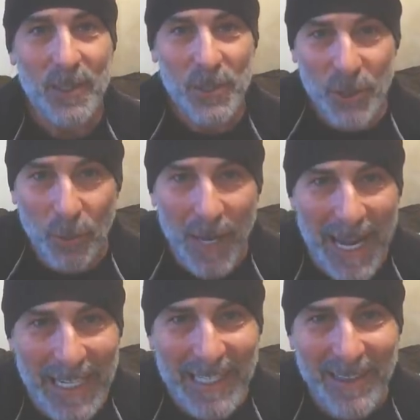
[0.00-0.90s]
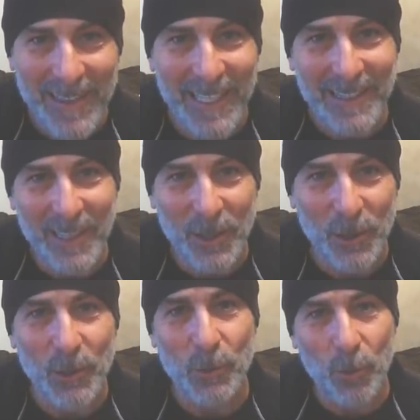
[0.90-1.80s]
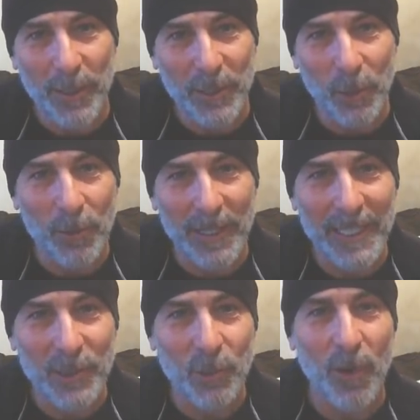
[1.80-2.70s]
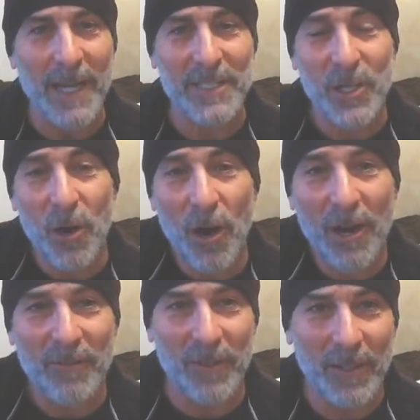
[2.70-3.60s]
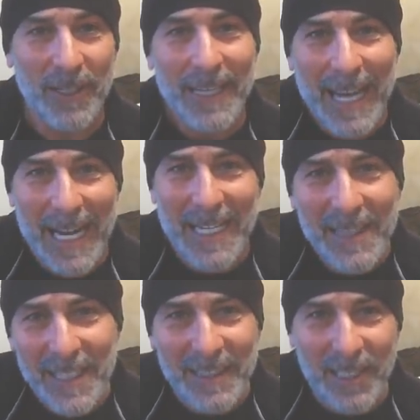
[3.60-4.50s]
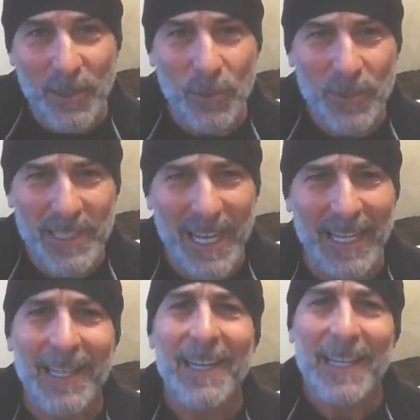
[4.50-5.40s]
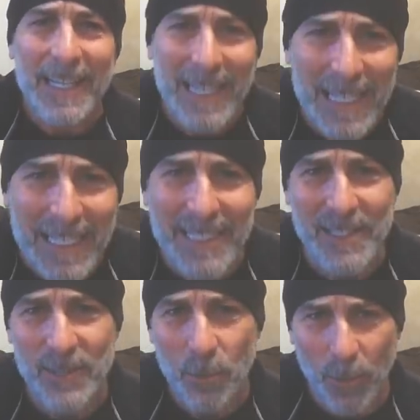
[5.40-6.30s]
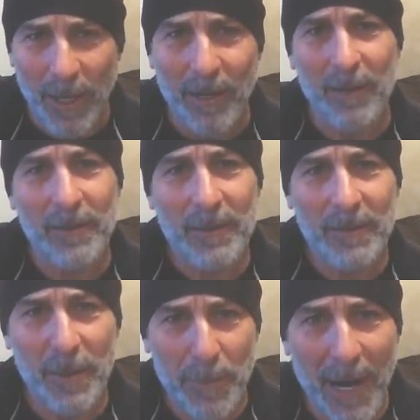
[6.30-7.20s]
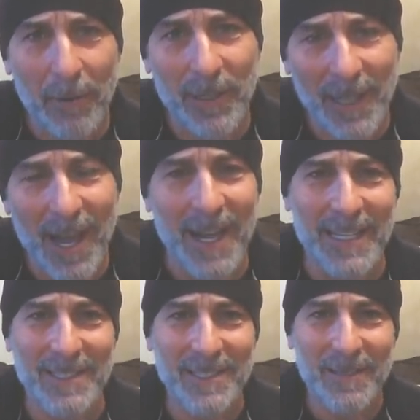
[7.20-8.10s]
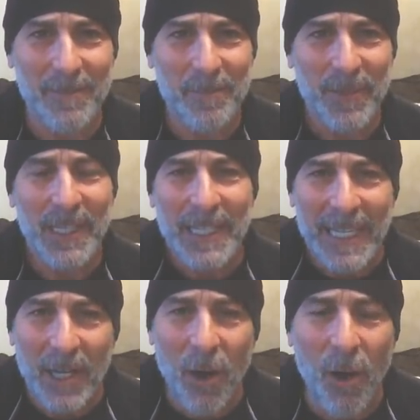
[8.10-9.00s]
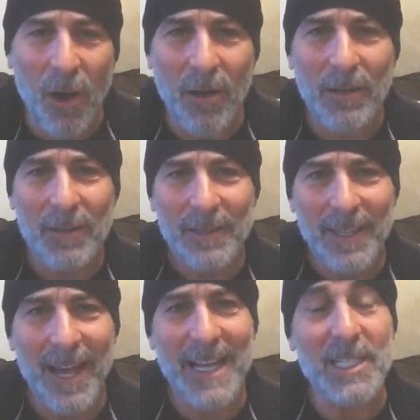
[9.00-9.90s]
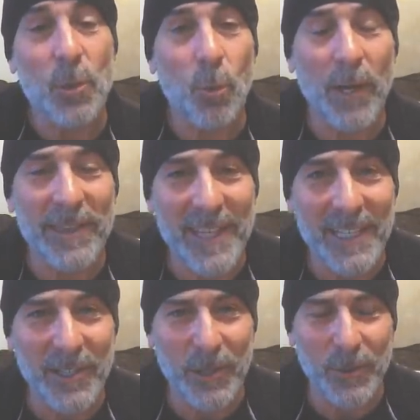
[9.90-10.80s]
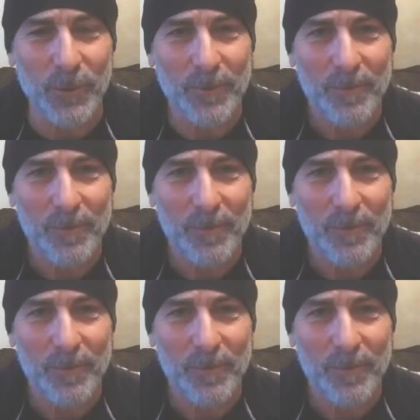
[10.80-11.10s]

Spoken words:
So anything that you, when you're in Christ, offer, anything that you say is where the power lies. It all lies within you.